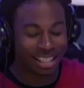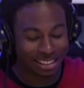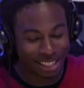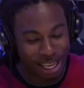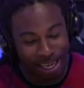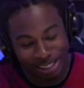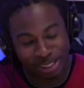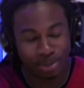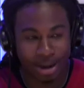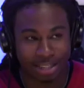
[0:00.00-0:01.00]
us uh, let's
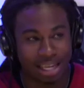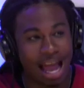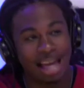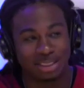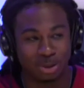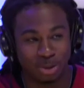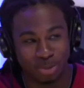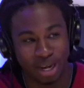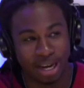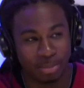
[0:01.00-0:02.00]
shoot back to high school,
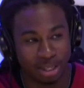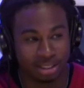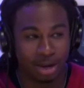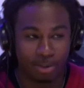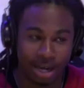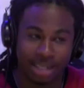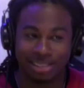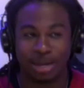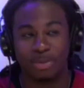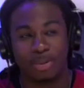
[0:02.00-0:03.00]
man, because okay. I read
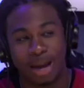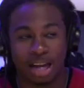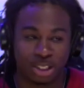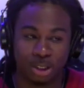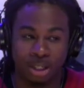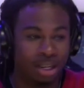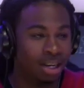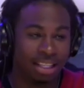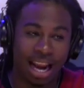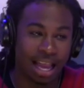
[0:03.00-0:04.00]
something about you
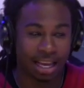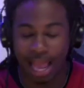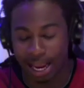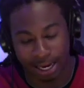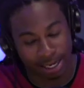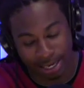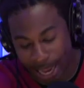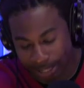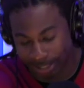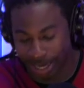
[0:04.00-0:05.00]
that I, I
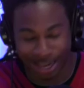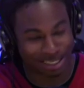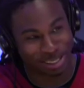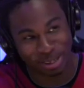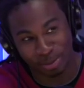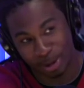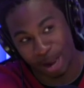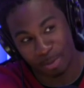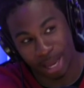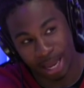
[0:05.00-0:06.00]
got to ask you
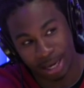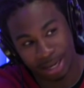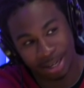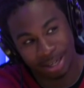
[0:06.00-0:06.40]
about, man. Oh